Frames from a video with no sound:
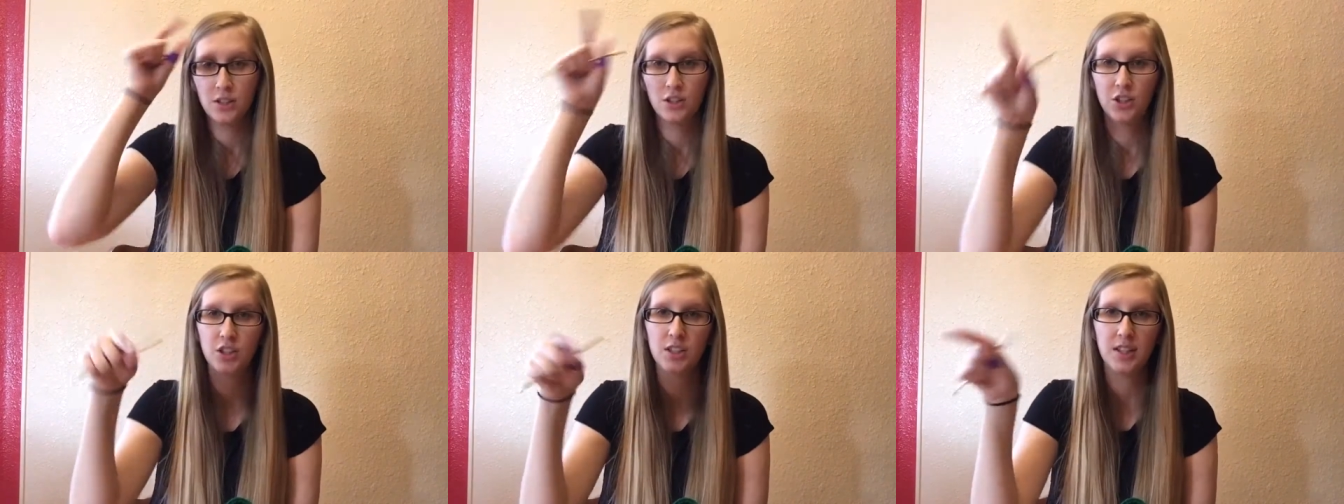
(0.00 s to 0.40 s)

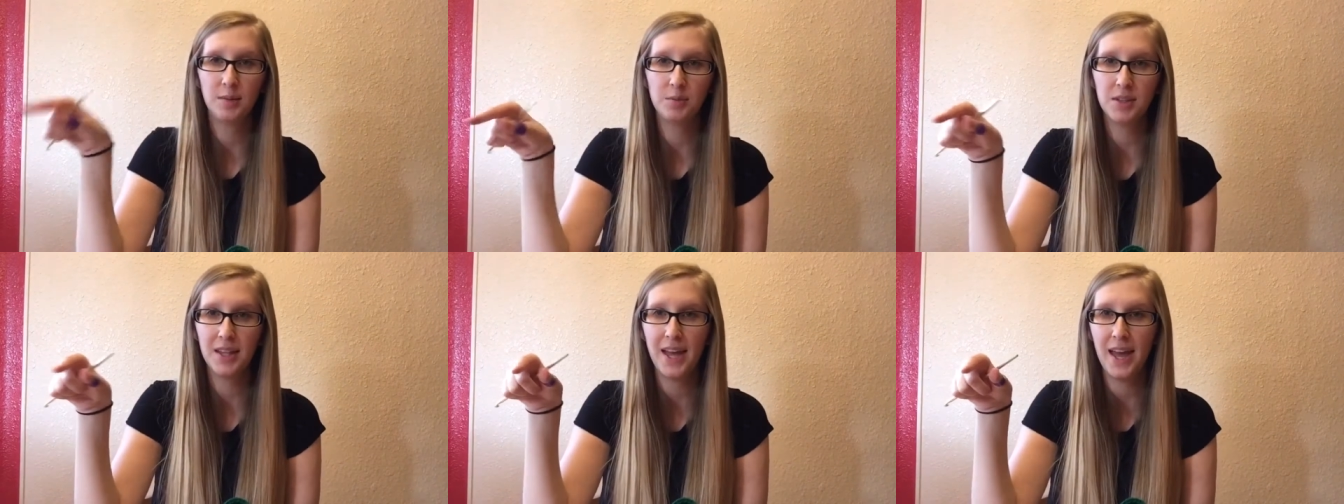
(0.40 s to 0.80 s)
just skip
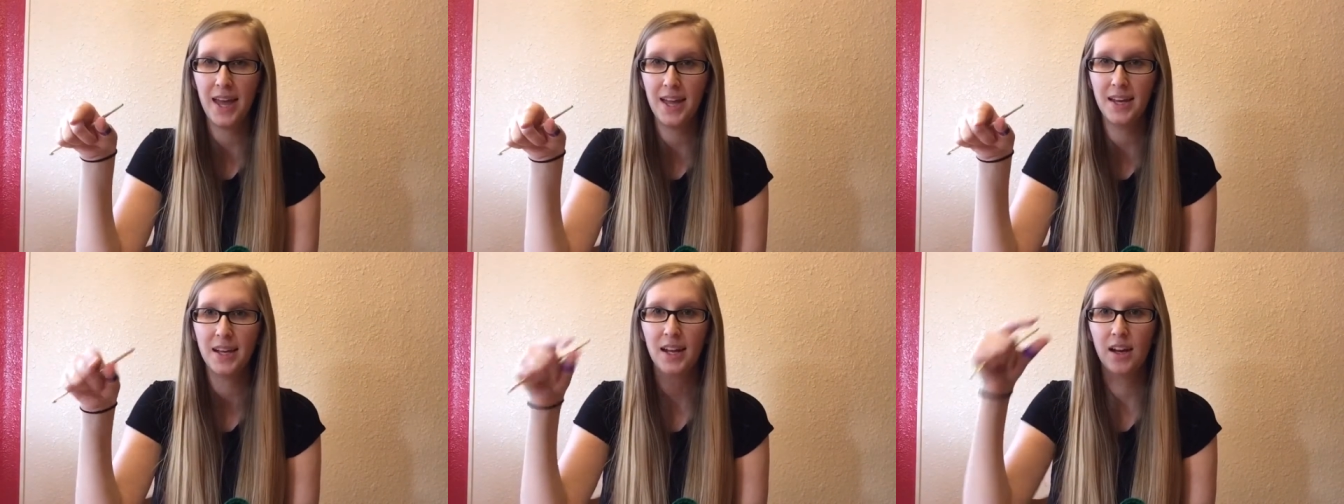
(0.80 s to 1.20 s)
to the
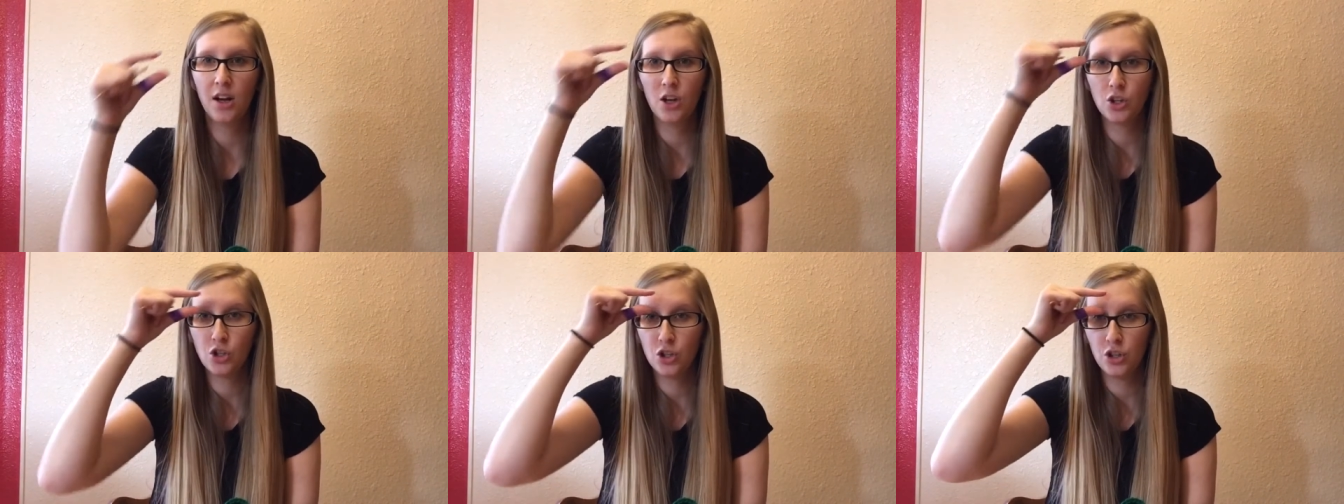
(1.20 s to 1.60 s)
end and
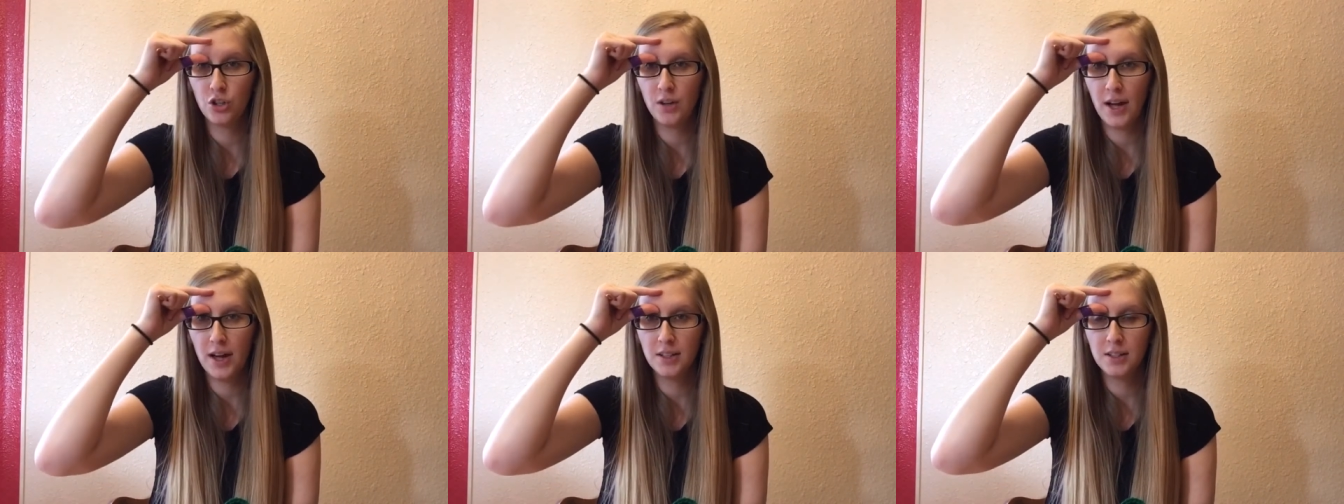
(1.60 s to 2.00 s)
I'll show
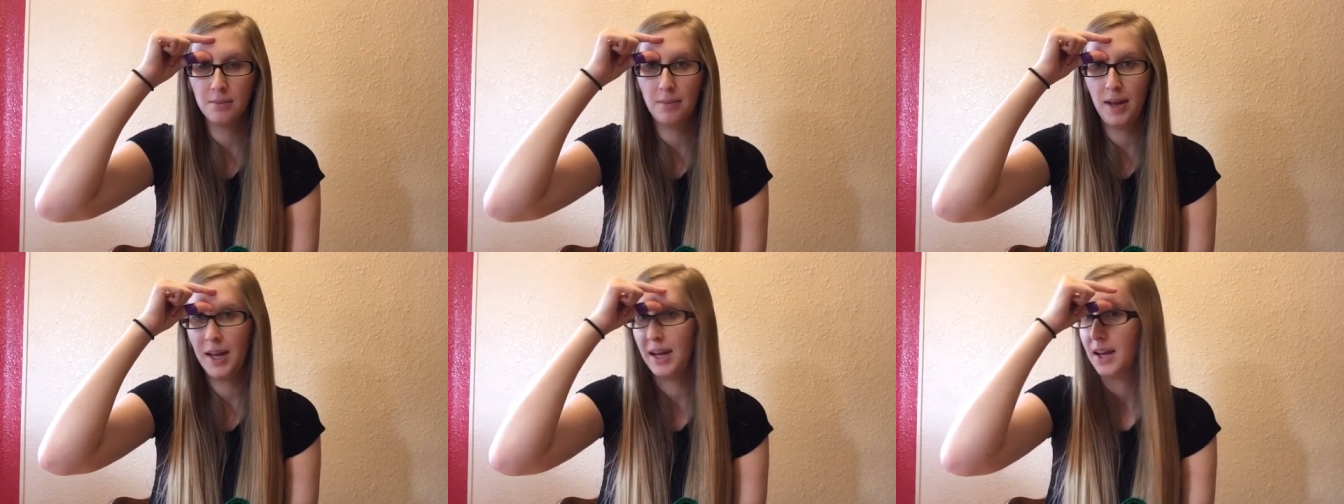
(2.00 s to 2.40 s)
you how to
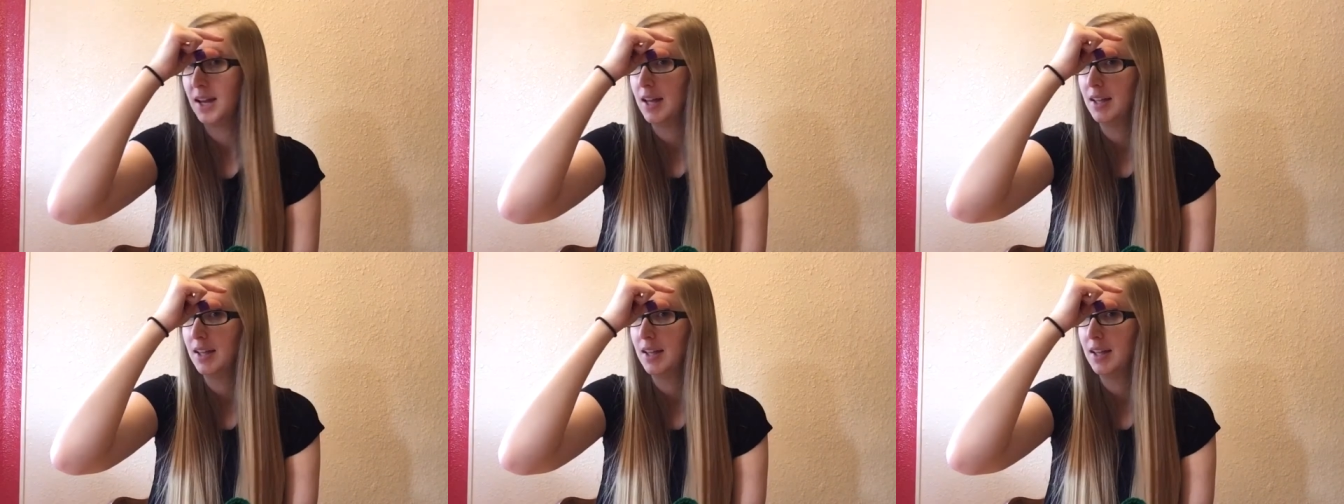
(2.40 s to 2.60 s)
make